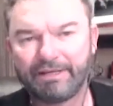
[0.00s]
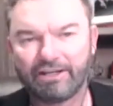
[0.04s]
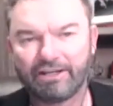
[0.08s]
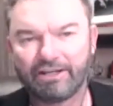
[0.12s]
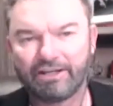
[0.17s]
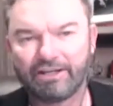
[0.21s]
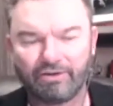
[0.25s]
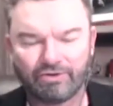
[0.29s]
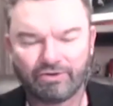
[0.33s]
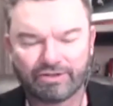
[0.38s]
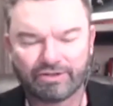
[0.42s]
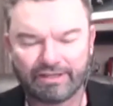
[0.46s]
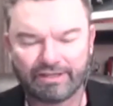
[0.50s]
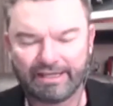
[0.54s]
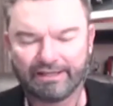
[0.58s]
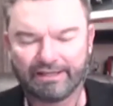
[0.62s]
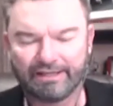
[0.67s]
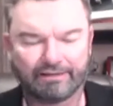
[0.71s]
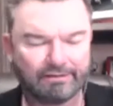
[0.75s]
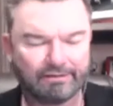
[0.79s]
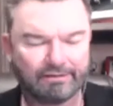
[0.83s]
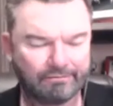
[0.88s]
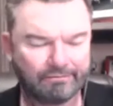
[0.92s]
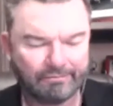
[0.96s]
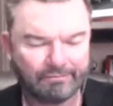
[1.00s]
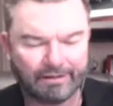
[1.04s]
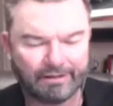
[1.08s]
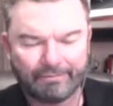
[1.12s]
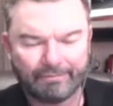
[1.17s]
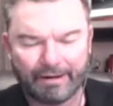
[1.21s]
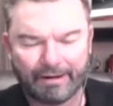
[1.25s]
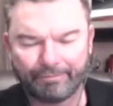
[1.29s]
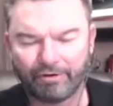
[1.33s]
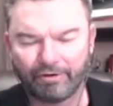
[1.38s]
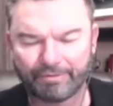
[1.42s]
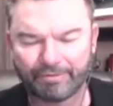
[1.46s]
huge thing, my
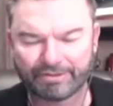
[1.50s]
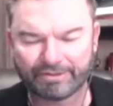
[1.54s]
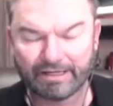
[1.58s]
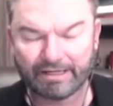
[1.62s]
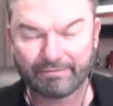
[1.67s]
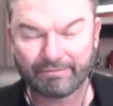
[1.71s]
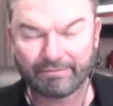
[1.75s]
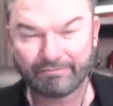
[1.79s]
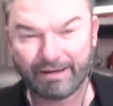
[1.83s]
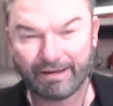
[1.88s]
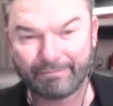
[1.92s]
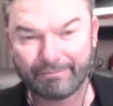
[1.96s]
purpose statement, my big,